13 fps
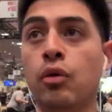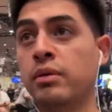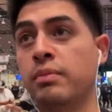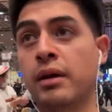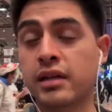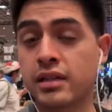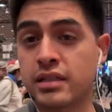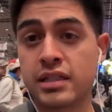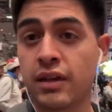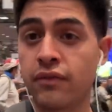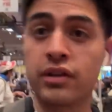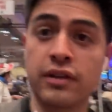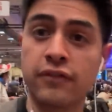be back in
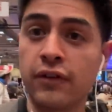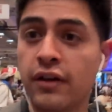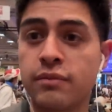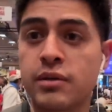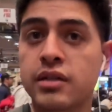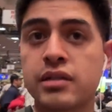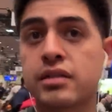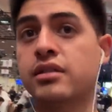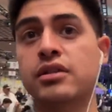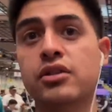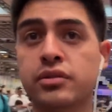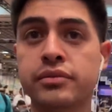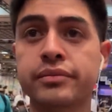75 minutes,
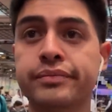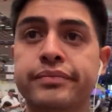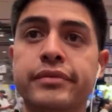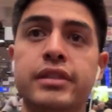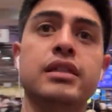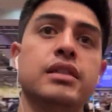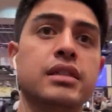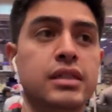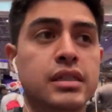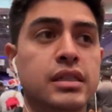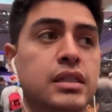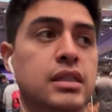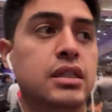so
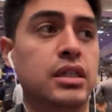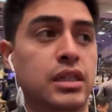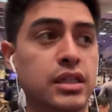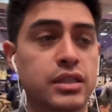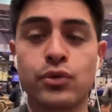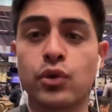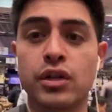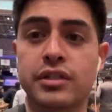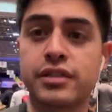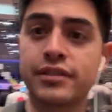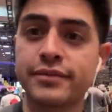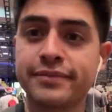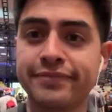good luck to us.